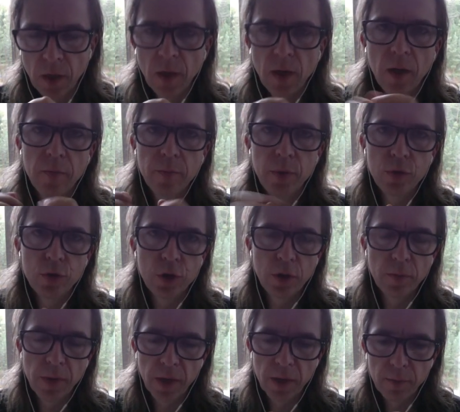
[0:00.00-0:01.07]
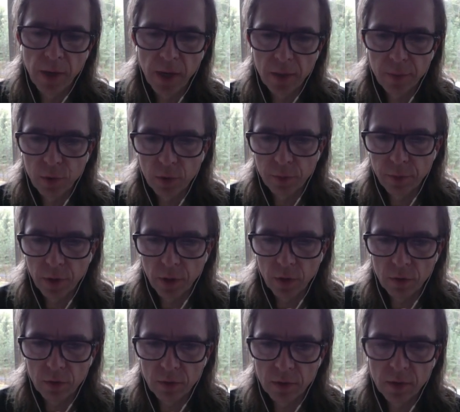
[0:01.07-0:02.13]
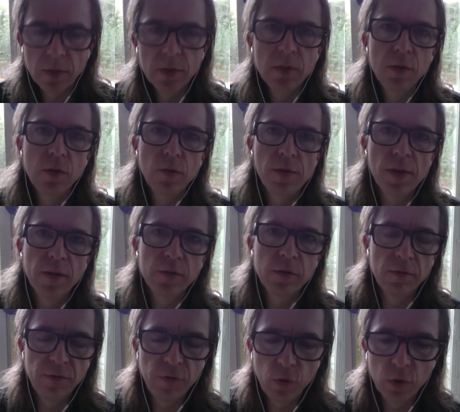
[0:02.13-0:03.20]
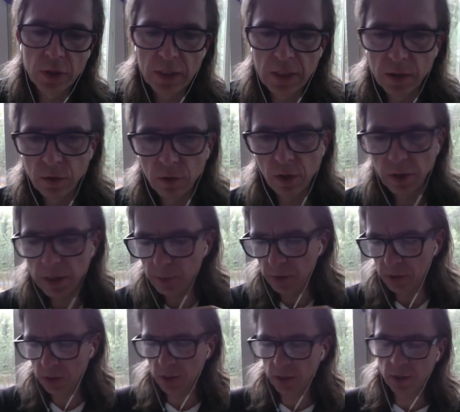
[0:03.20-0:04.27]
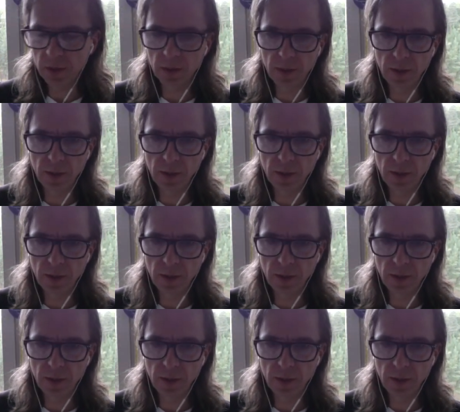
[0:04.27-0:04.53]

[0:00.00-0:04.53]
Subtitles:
I'm pushing my MacBook Pro 2014 to the limits here.